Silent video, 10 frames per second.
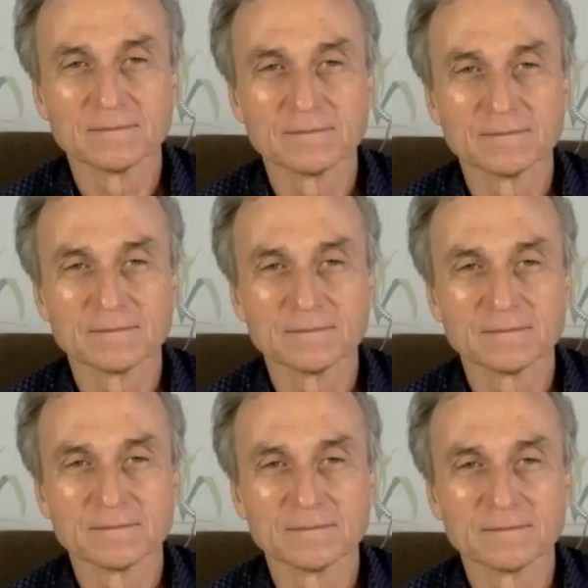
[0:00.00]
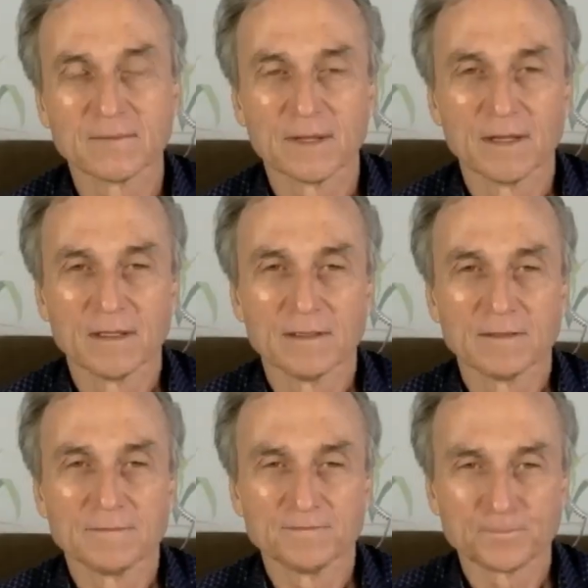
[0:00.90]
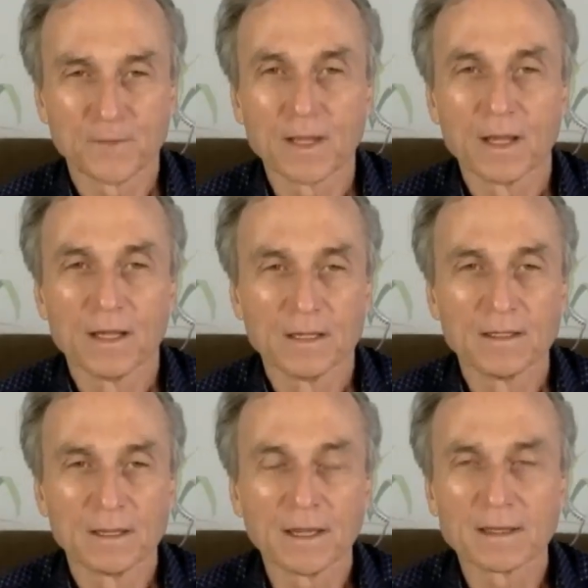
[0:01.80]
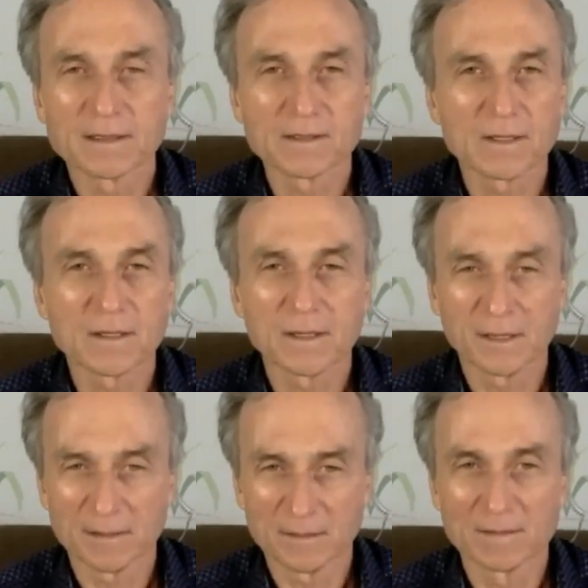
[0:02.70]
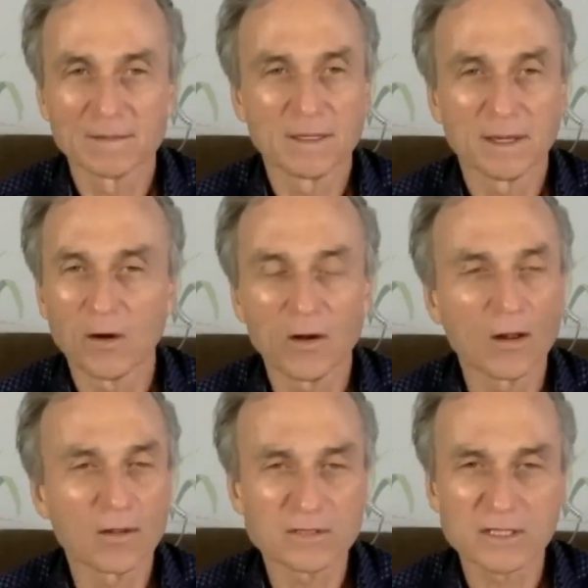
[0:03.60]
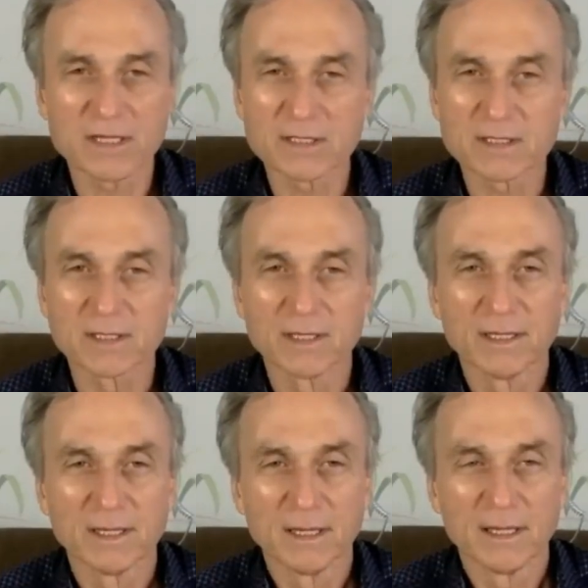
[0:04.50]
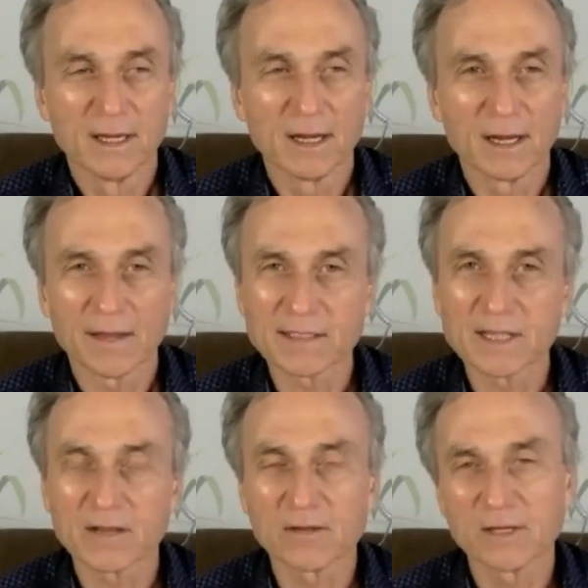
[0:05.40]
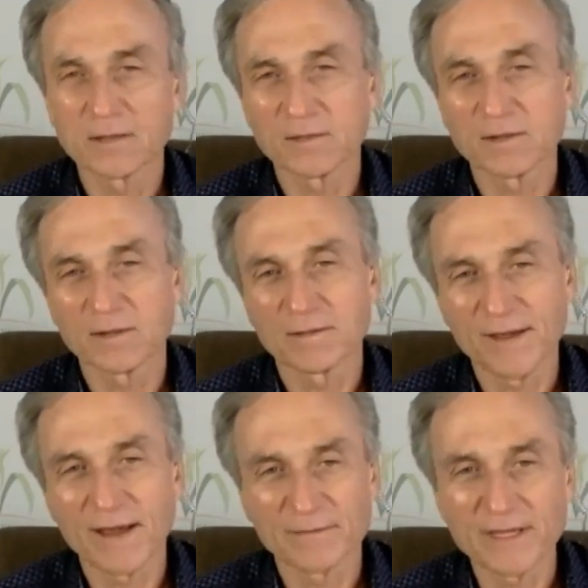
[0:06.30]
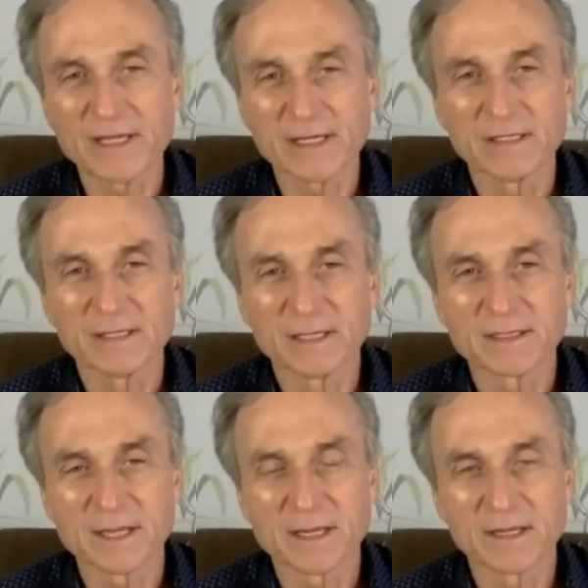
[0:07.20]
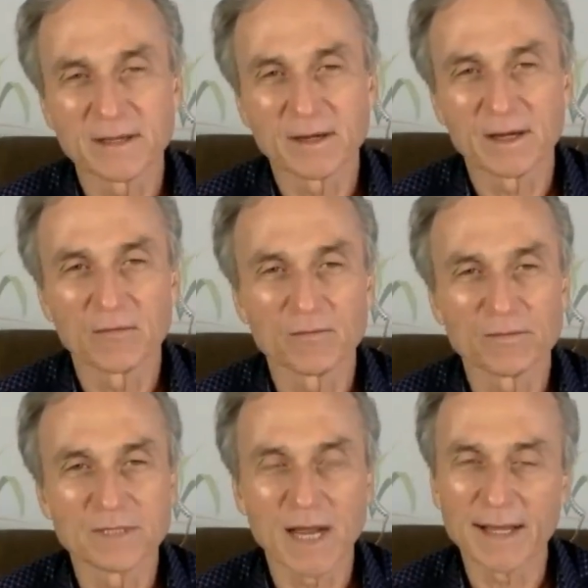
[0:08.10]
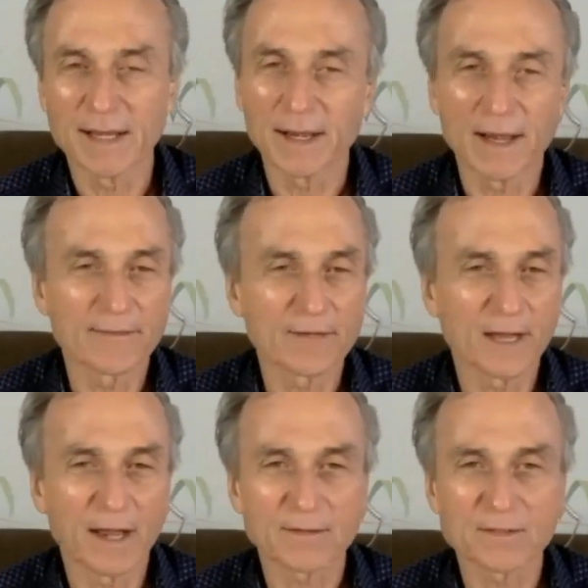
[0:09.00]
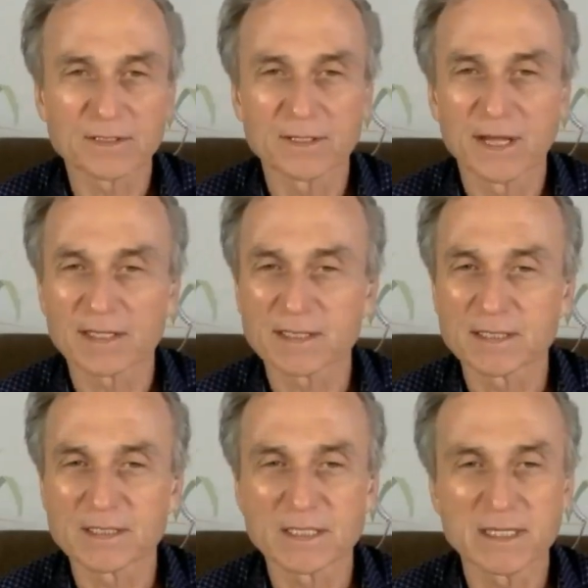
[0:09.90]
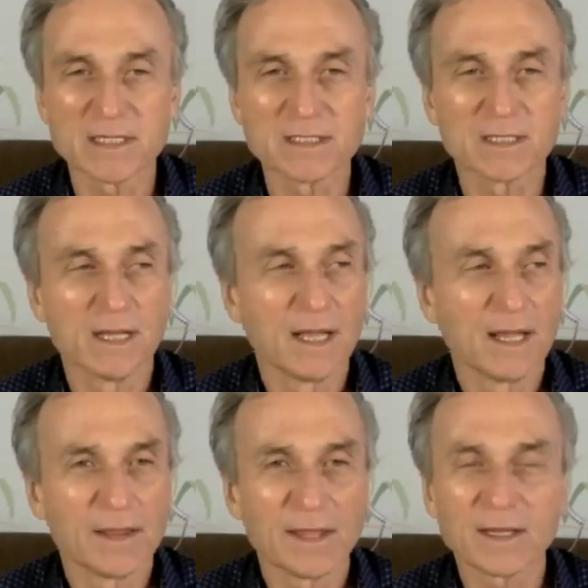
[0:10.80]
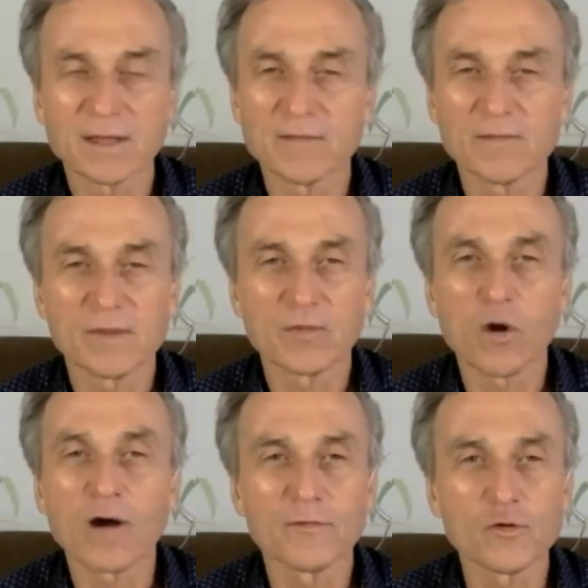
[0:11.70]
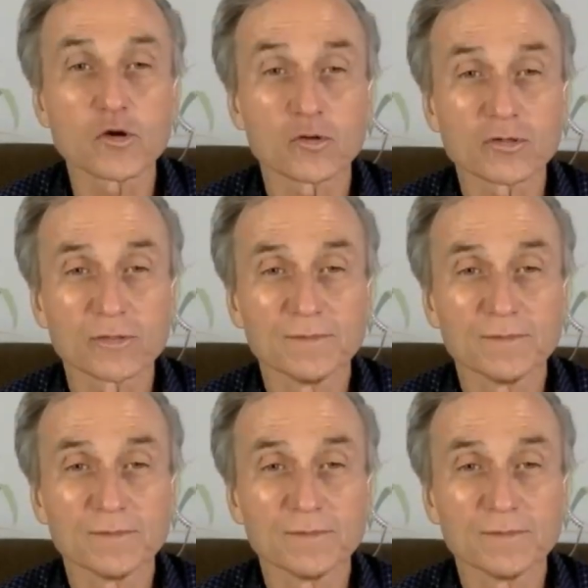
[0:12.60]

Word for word: you talking about everything nuts and avocados, yeah. everything? Yeah, yeah all, all, those things. Uh, that's how you get the fat vegan is they uh, dine on avocados and nuts and seeds they could even be raw fooders.